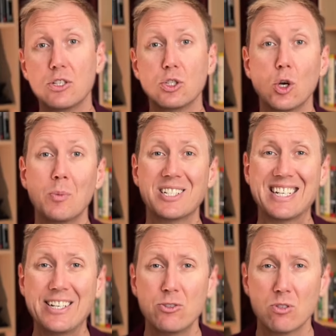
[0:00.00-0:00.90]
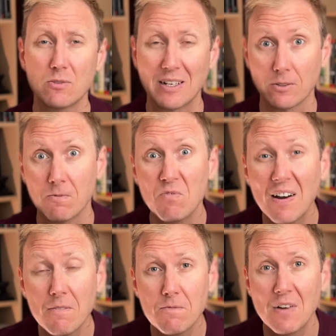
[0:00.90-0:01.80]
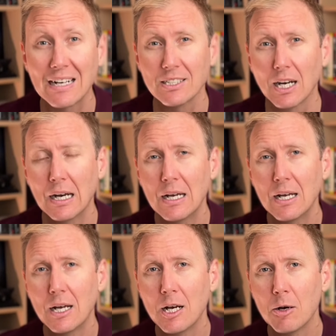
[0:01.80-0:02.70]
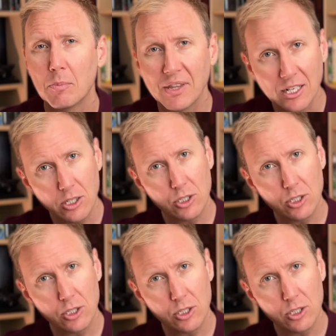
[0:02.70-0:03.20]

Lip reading: so much interest factor, fun factor, but then you